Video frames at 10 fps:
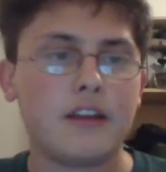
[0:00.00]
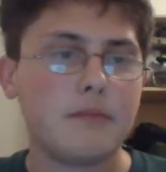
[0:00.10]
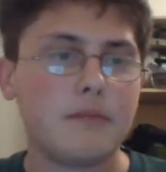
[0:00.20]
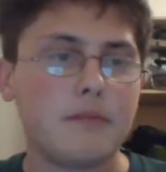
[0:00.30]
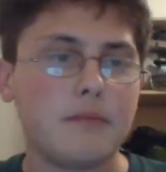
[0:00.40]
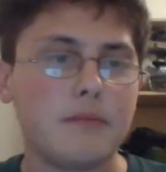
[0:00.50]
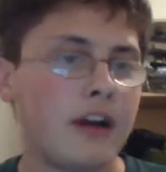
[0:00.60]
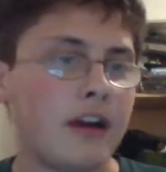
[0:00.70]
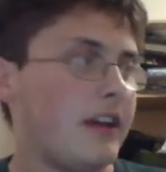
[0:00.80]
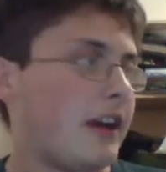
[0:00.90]
Because
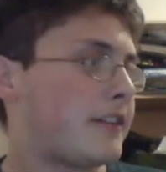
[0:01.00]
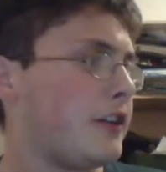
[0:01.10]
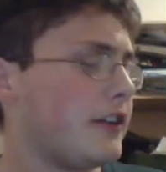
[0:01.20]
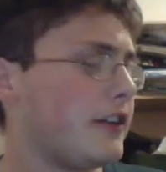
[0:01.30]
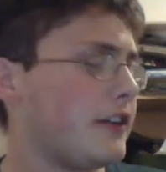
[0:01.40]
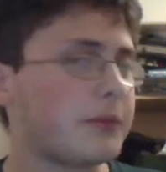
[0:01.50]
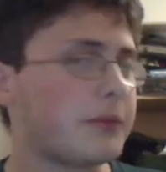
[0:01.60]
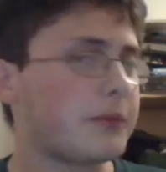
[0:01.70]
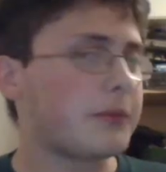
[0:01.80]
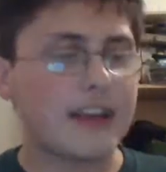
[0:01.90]
as soon as
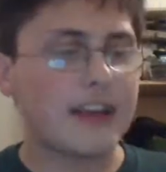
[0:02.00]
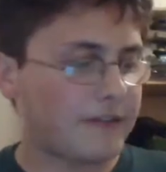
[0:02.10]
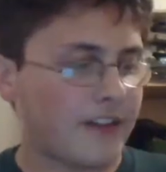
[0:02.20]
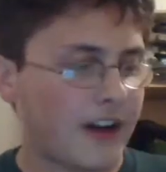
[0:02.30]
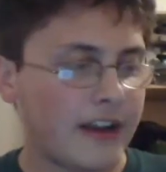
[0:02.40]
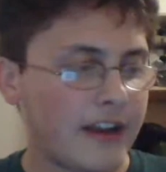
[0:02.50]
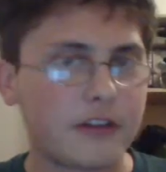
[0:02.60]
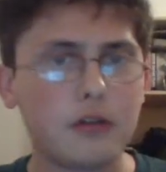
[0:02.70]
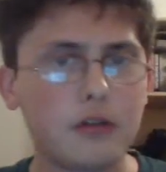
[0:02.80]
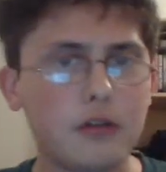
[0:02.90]
we give up the fight,
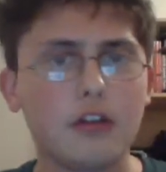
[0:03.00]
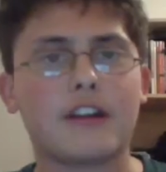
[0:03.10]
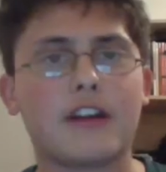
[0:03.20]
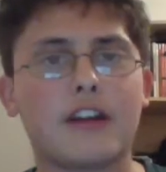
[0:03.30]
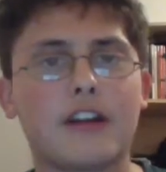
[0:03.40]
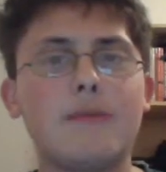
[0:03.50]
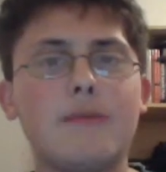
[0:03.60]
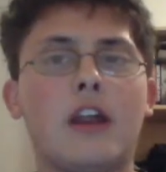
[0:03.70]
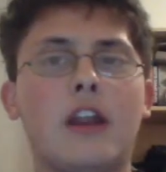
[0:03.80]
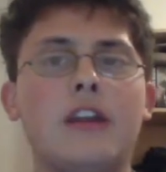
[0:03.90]
Google is going to keep
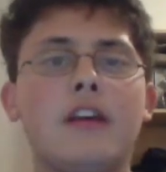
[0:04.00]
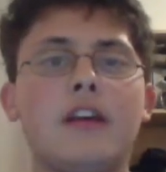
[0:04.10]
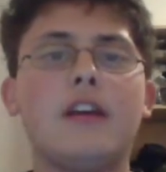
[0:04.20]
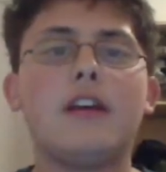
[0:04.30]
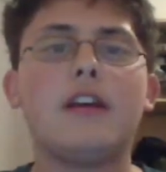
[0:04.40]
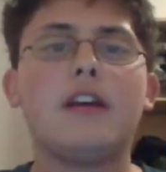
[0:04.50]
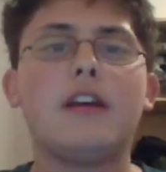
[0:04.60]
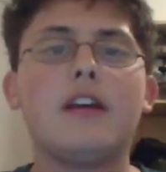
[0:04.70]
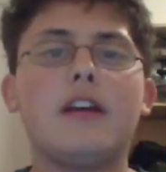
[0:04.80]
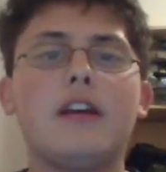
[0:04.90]
on
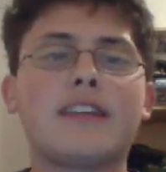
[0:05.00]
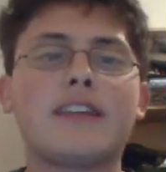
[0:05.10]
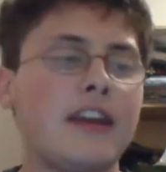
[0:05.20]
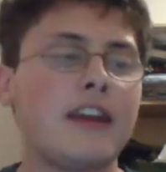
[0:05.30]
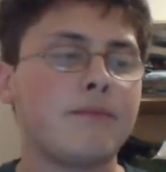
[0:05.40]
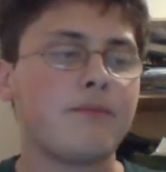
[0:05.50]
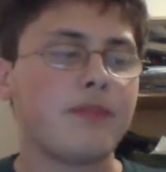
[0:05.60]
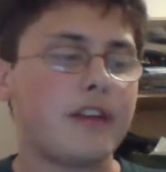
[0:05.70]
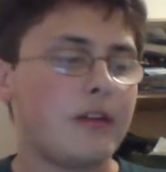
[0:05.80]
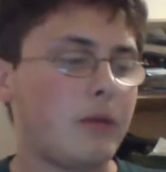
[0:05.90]
and saying,
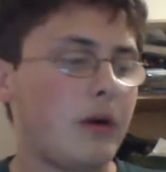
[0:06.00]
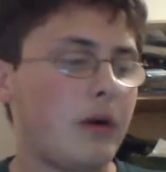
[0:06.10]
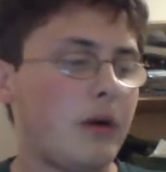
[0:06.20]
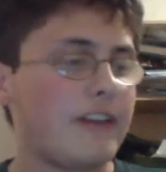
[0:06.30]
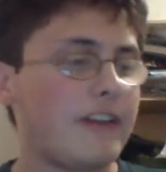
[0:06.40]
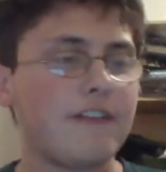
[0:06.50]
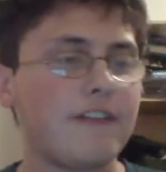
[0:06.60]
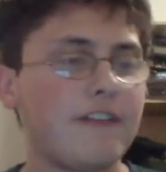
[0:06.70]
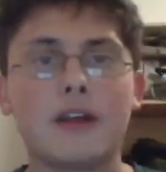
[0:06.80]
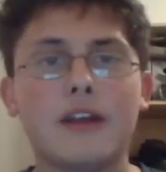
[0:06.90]
well, they've given
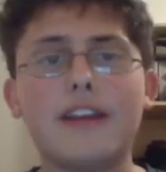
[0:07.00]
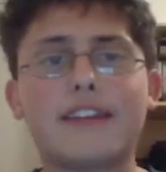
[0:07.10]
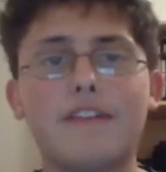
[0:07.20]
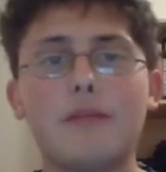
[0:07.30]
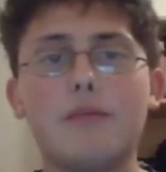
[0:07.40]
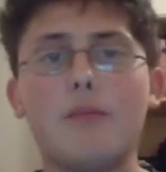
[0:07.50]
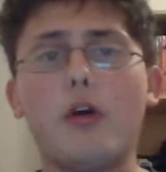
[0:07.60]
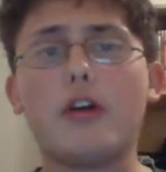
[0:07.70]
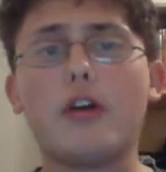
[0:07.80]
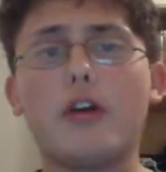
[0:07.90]
up. Let's give them
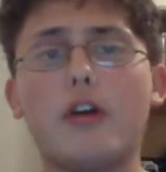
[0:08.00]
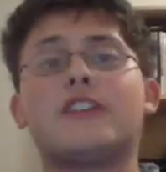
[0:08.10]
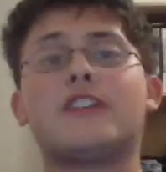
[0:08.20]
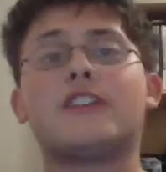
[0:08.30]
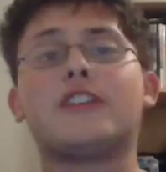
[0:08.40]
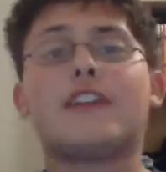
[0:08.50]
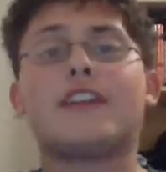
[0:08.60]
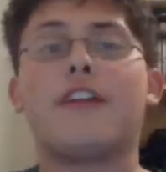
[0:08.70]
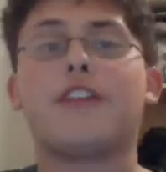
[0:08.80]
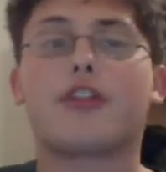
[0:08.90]
more stuff and shove it
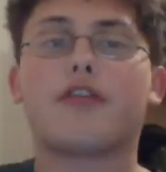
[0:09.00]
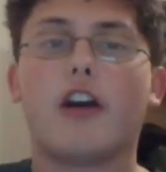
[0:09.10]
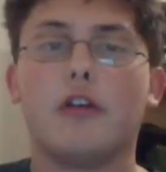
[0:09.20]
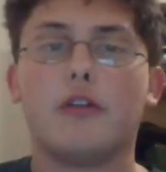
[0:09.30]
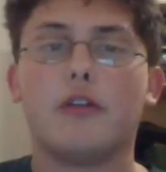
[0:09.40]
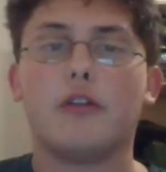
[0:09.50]
down their throat.